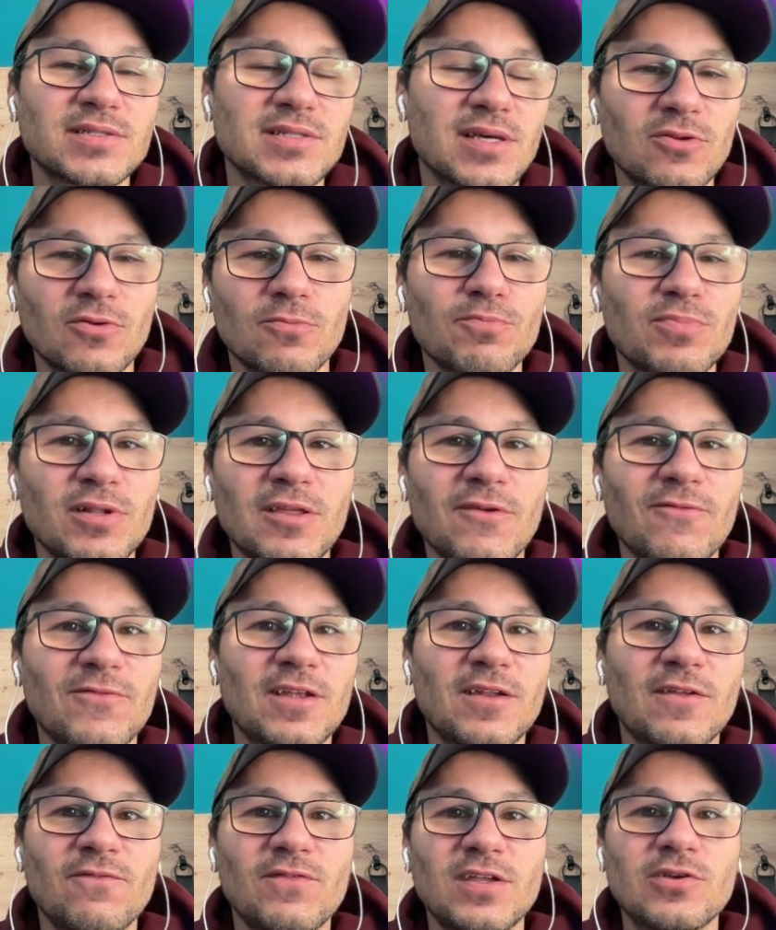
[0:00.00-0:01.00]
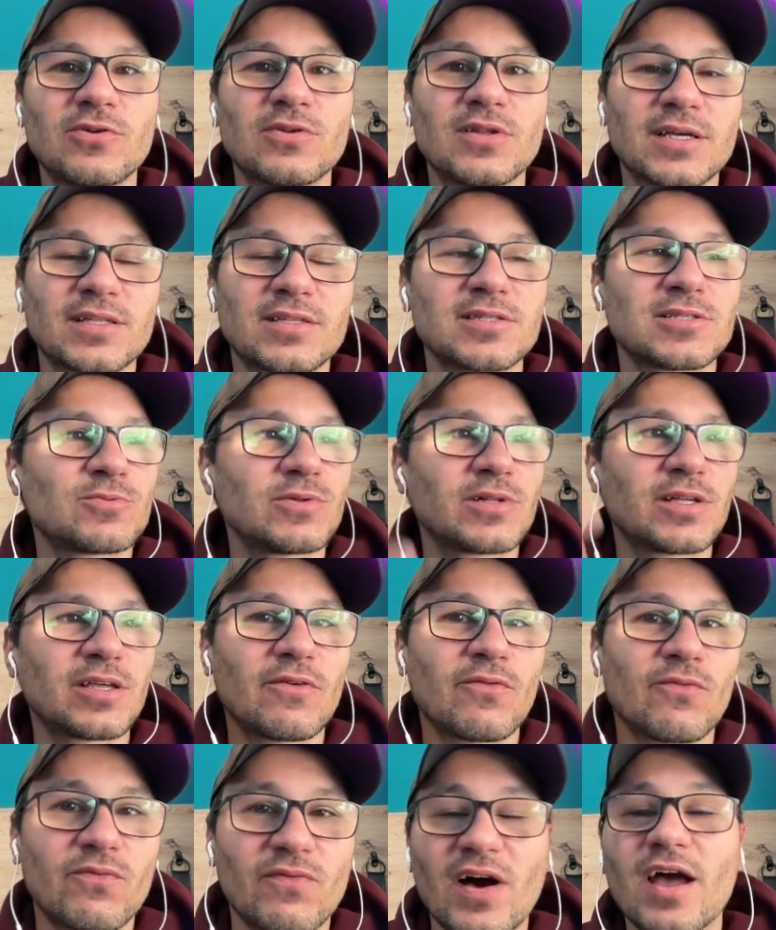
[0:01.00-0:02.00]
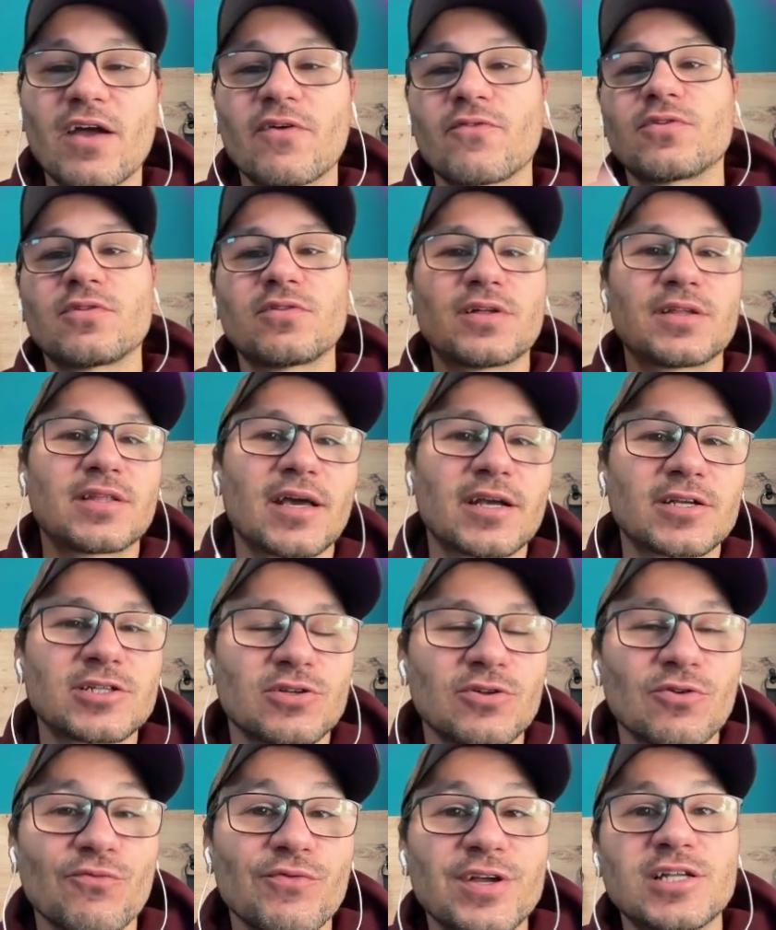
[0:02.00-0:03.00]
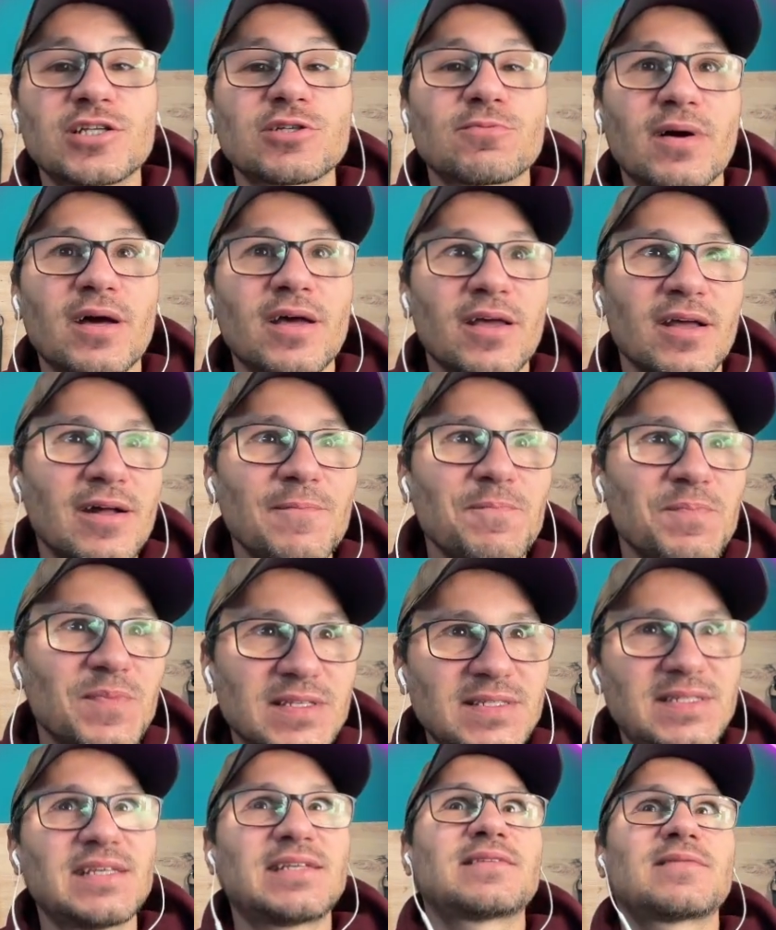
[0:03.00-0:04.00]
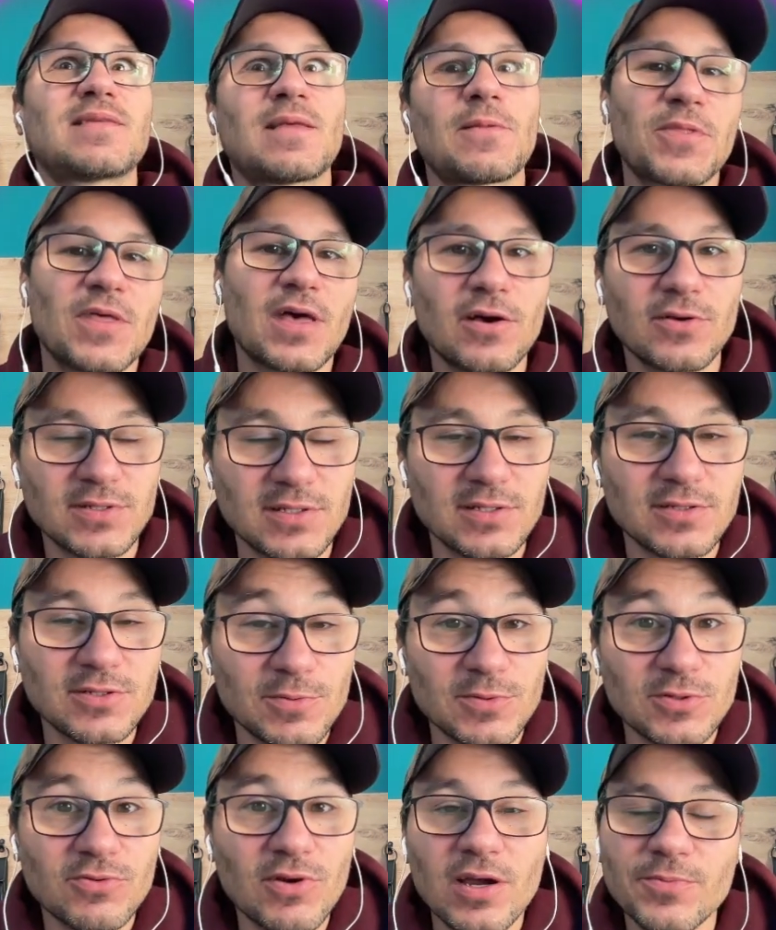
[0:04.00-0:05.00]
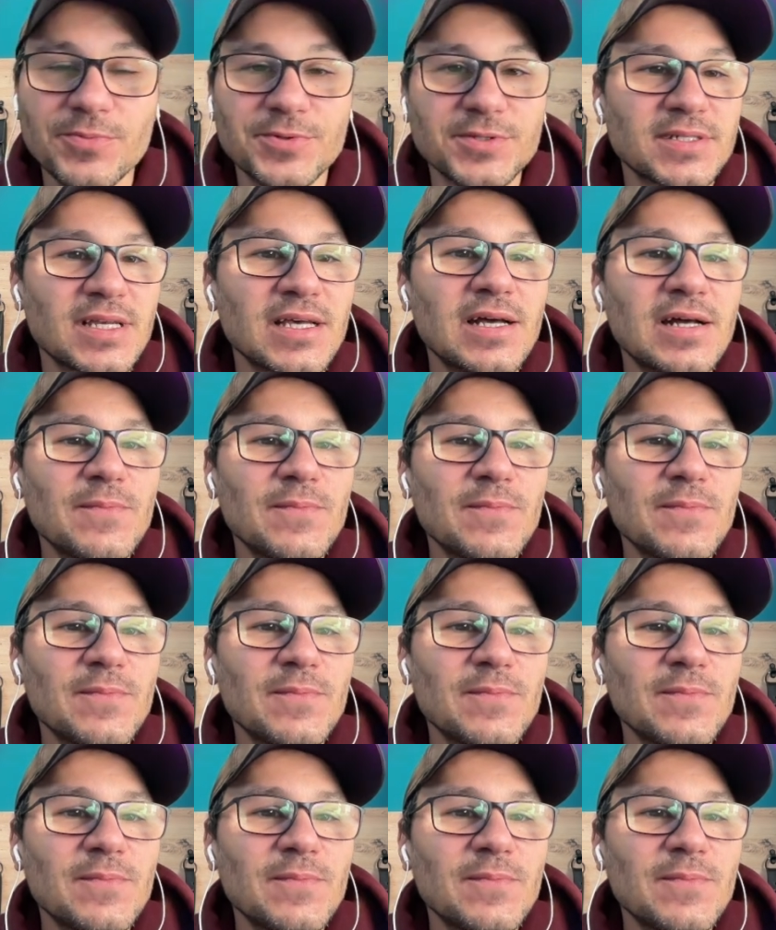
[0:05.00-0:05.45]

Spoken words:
I don't believe that a video like this will go viral and actually reach my 16,000 subscribers.